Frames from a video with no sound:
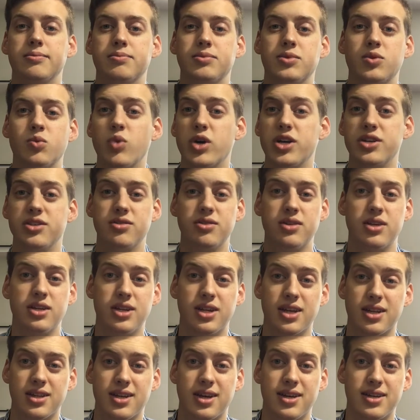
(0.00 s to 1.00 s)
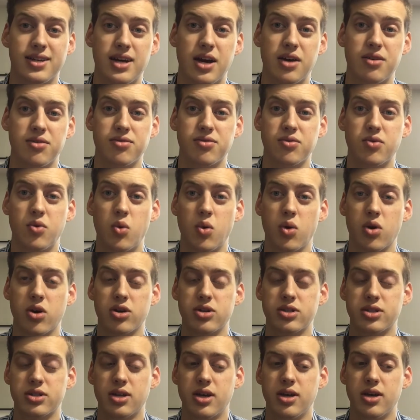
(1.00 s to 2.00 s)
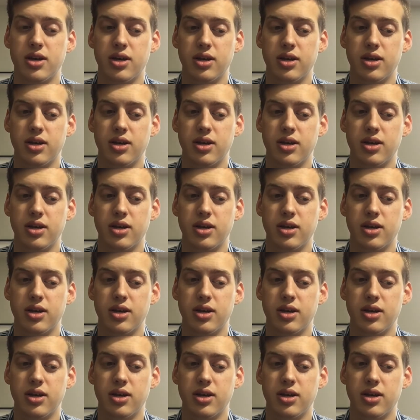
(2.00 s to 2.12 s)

Ways you can get that down, of course.